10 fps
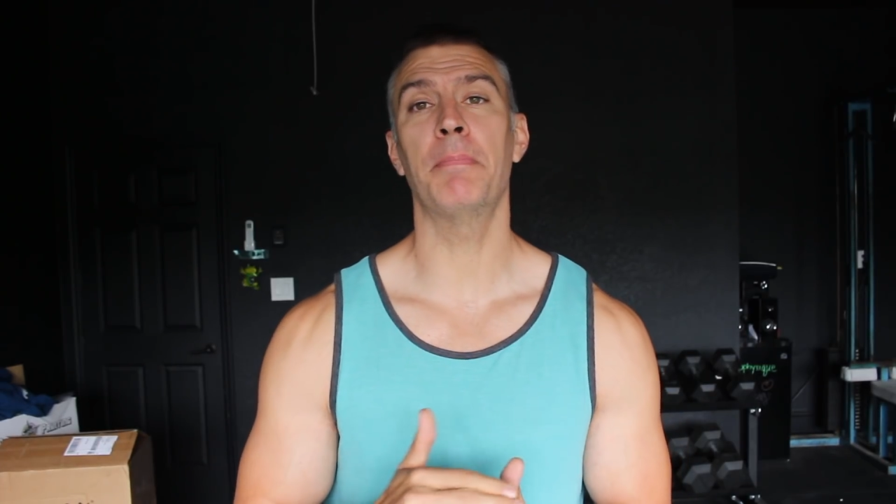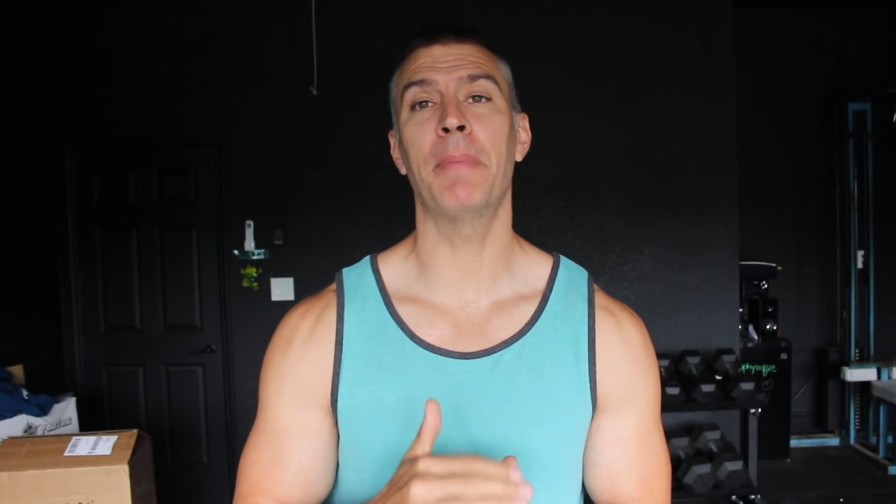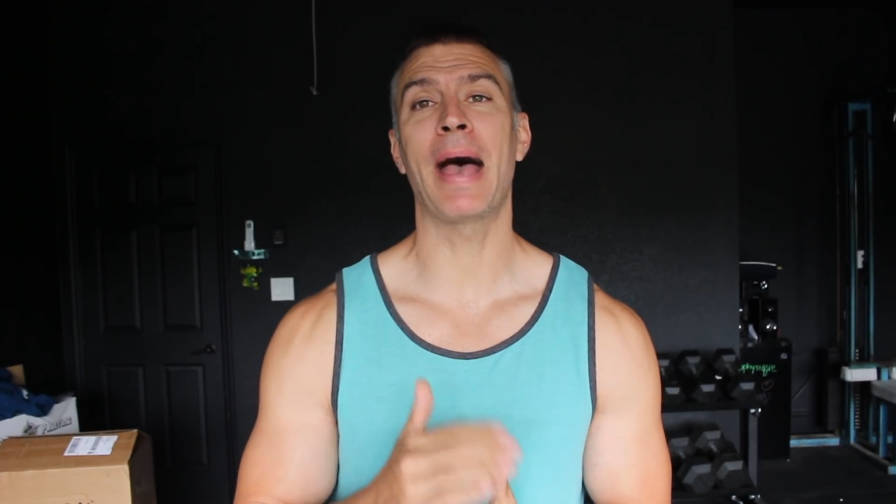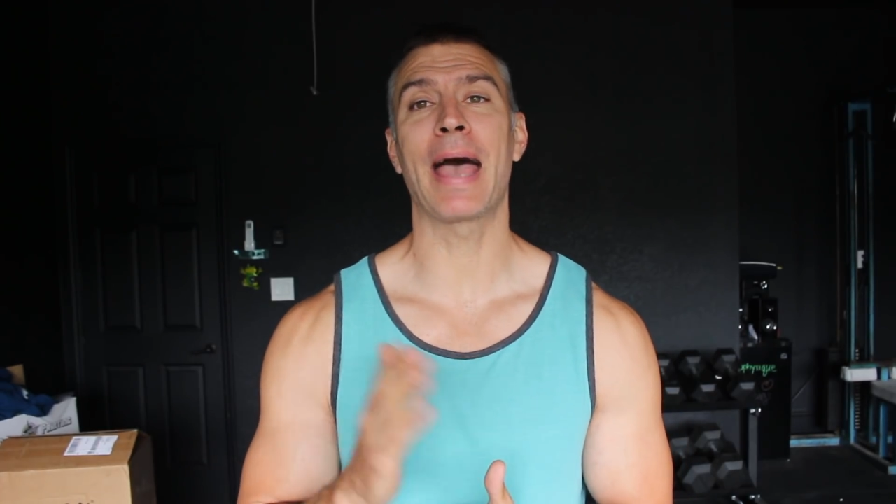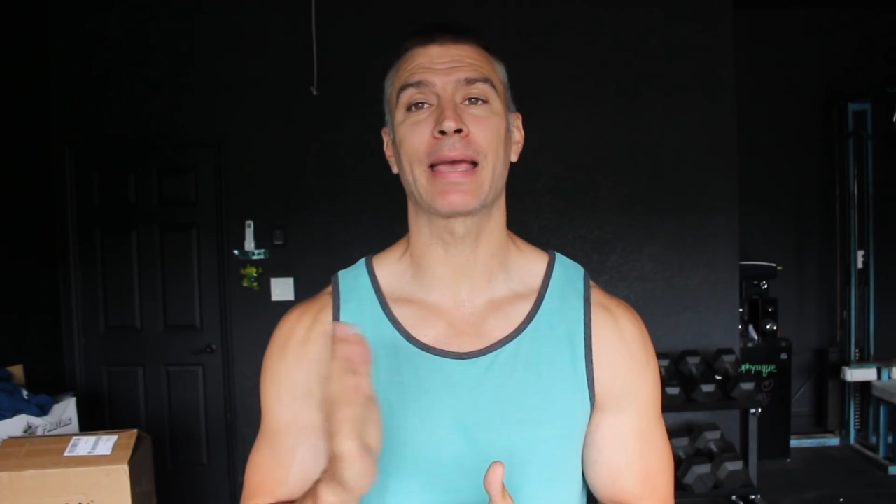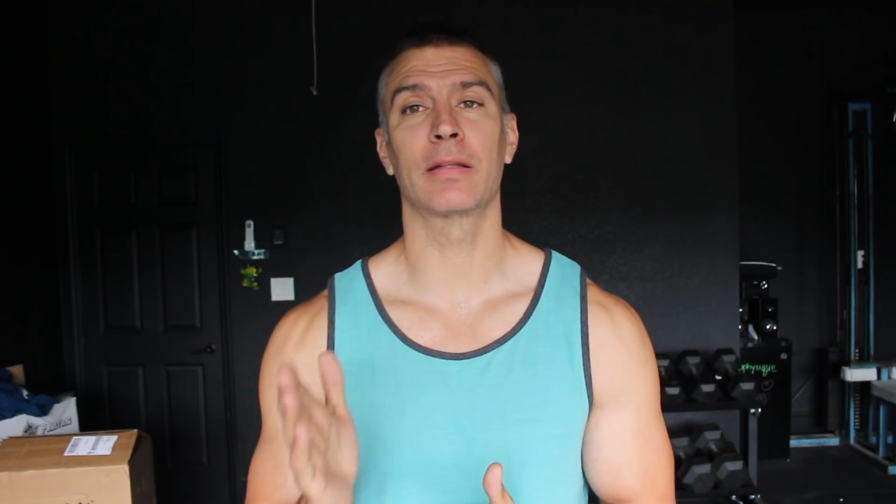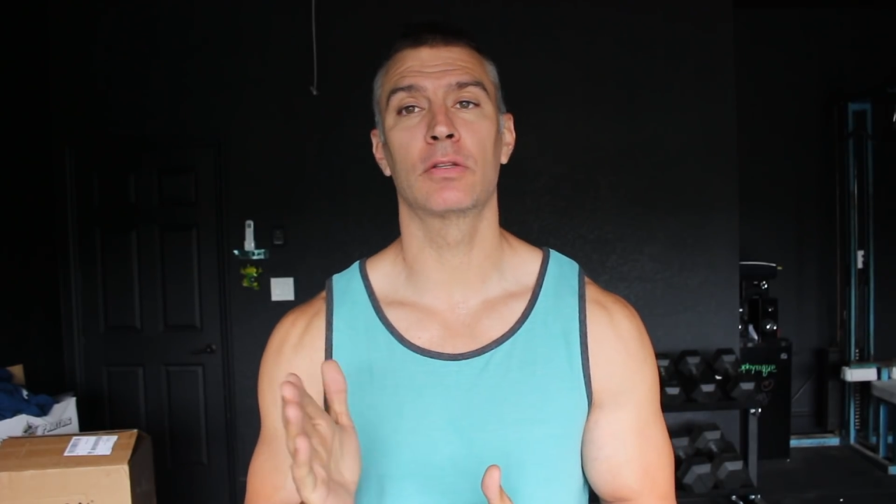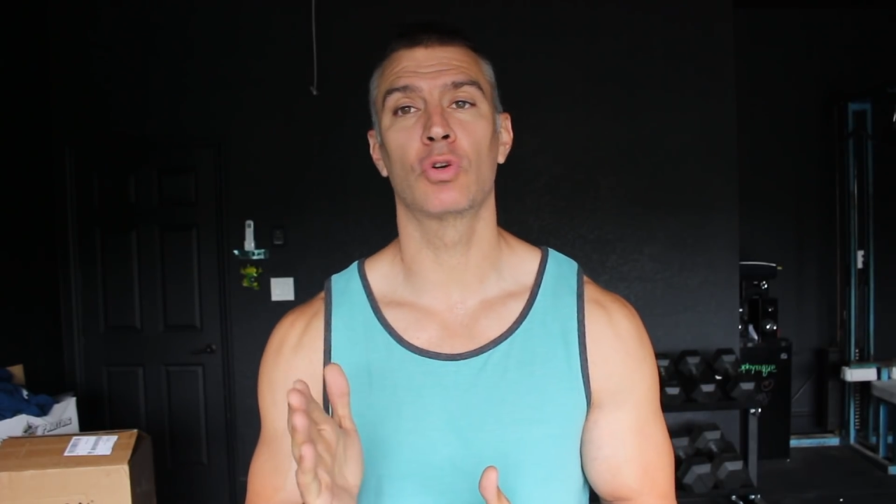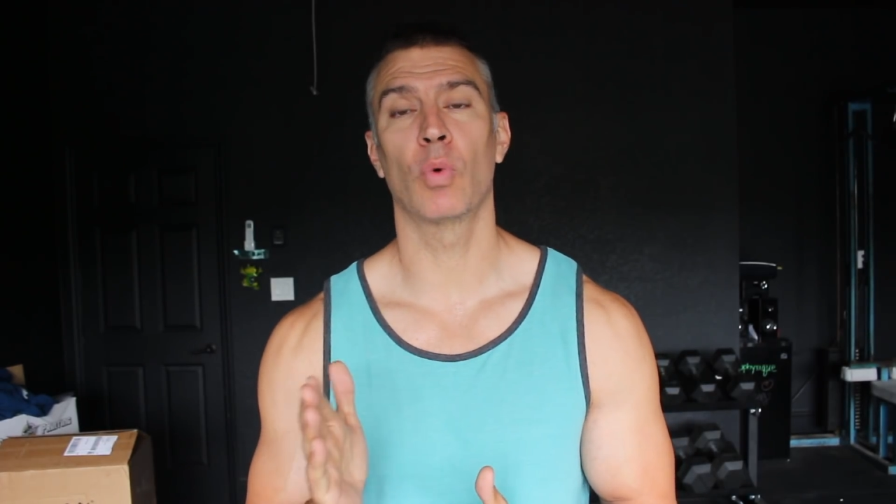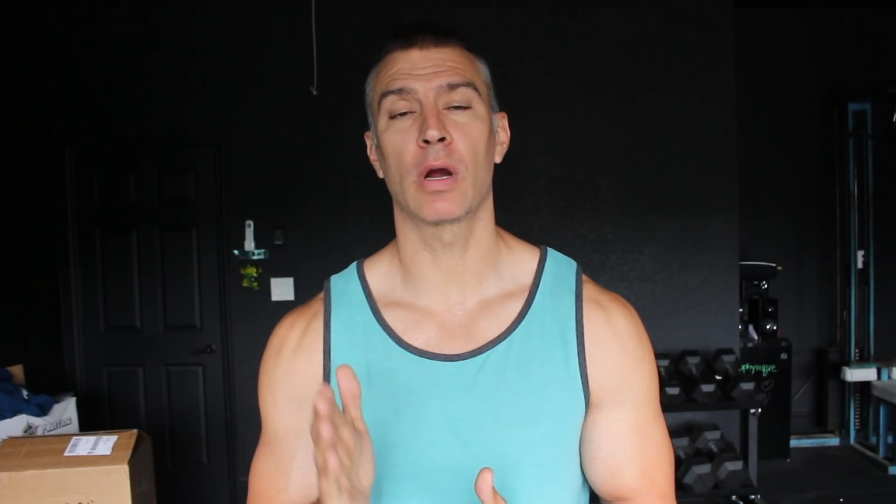
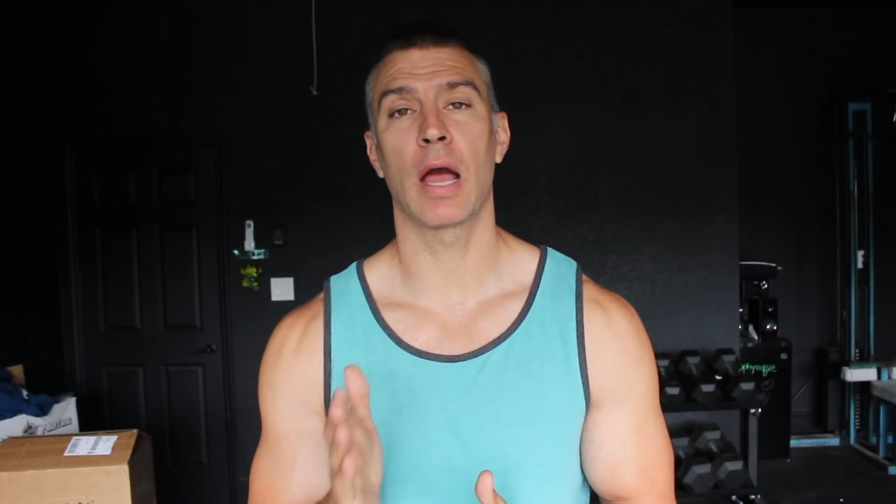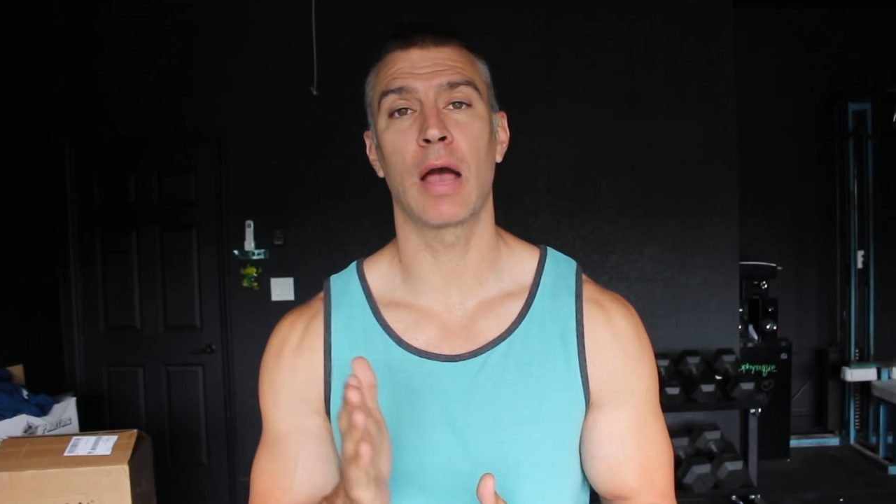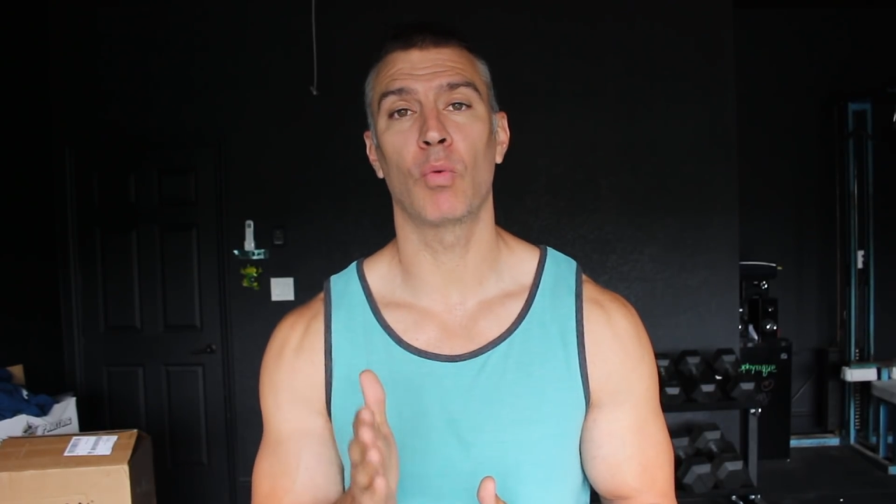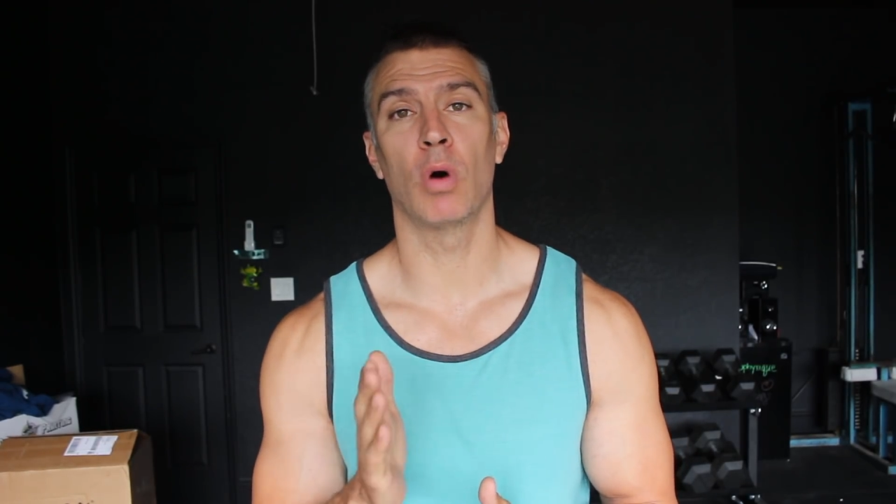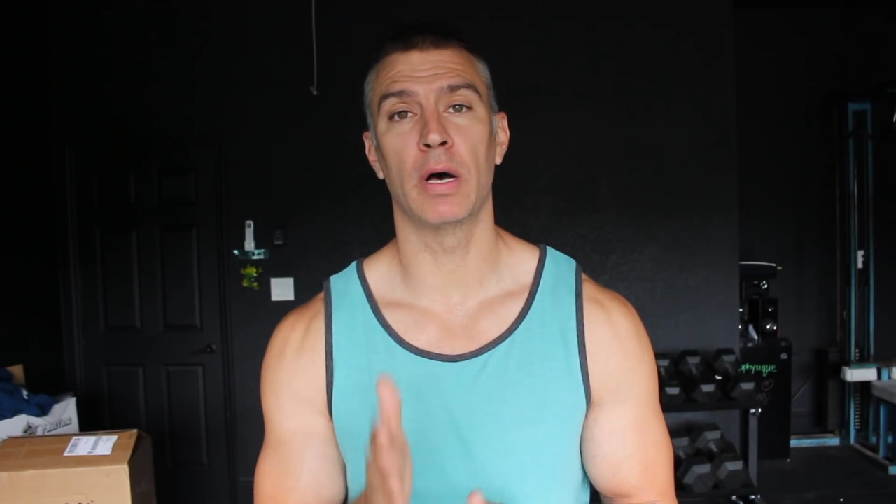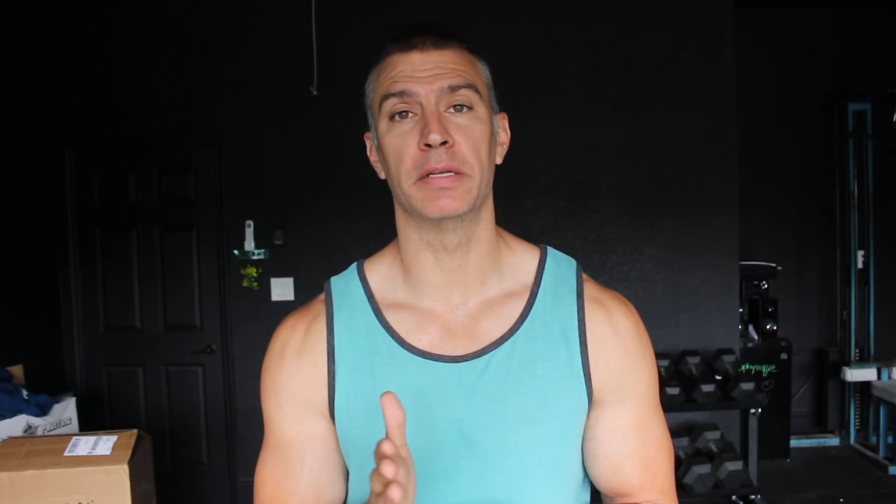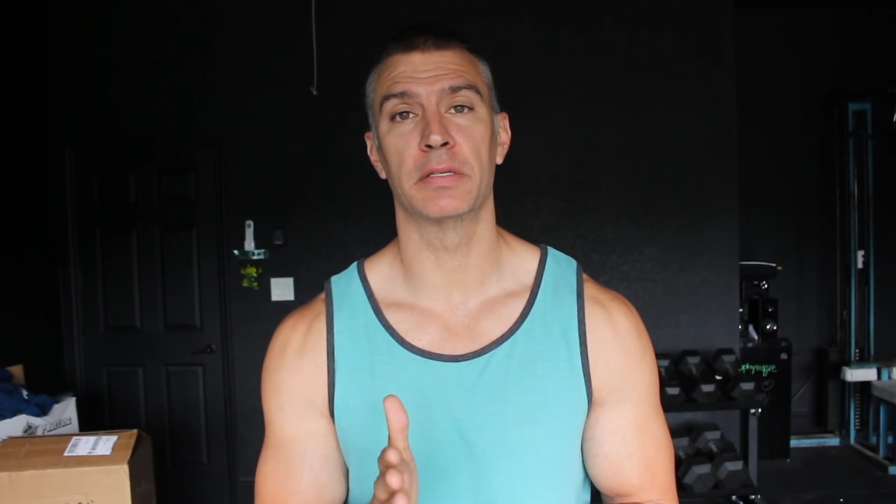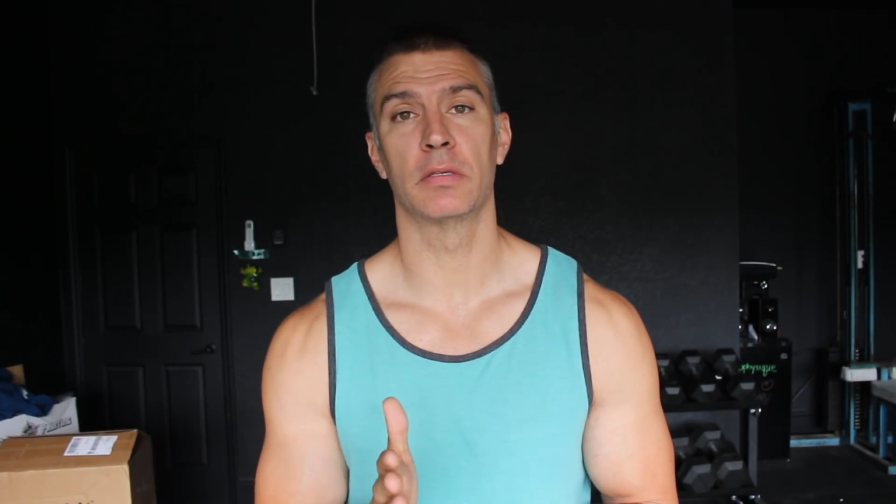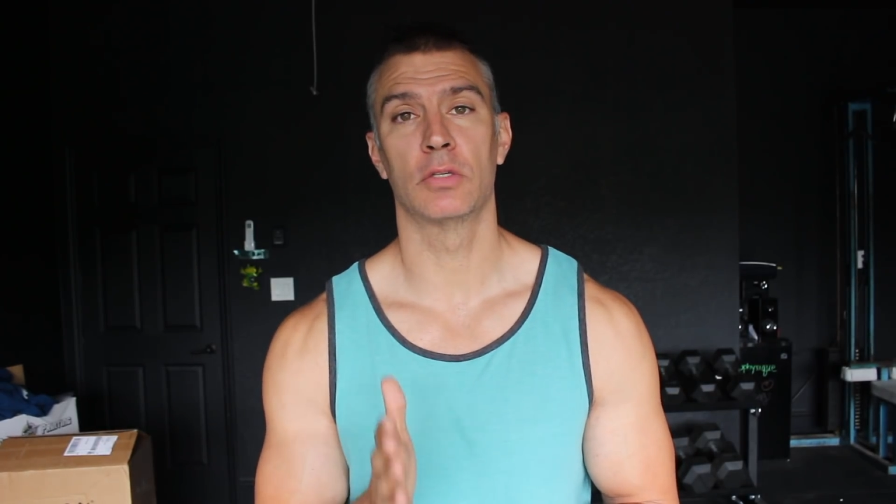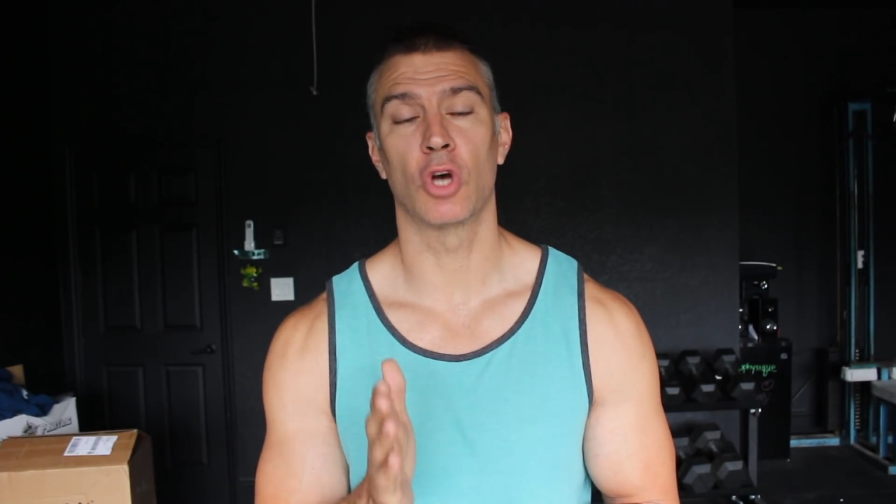back to where I was,